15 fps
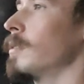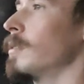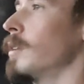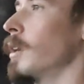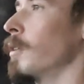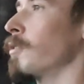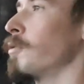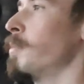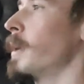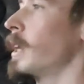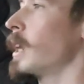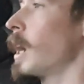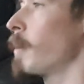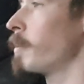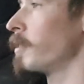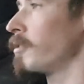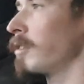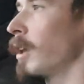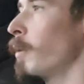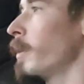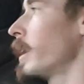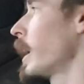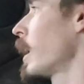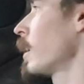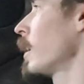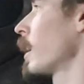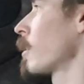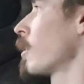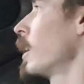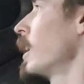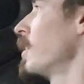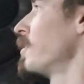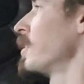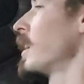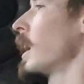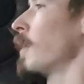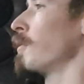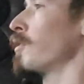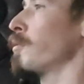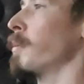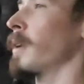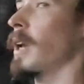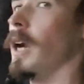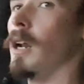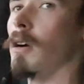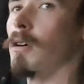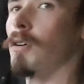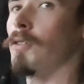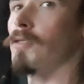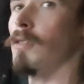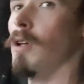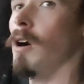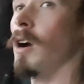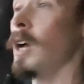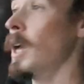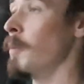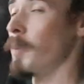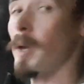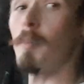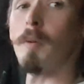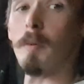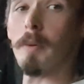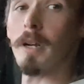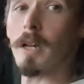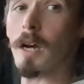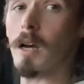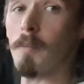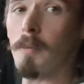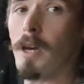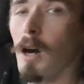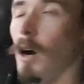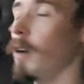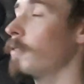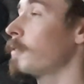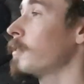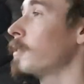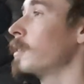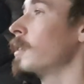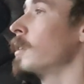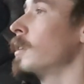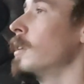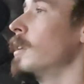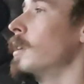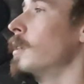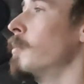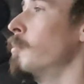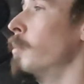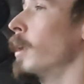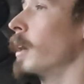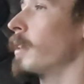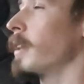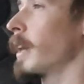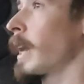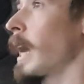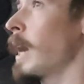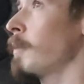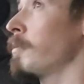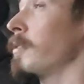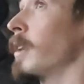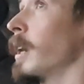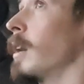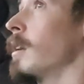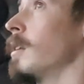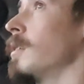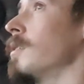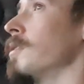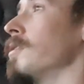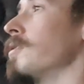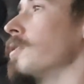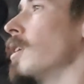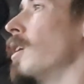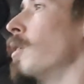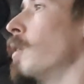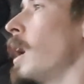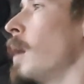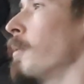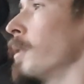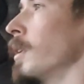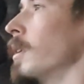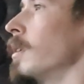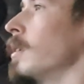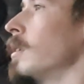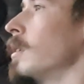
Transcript: you know, speeding up and slowing down like crazy. I've just been kind of cruising along. People have been cutting me off, but the gap's there, so I'm good.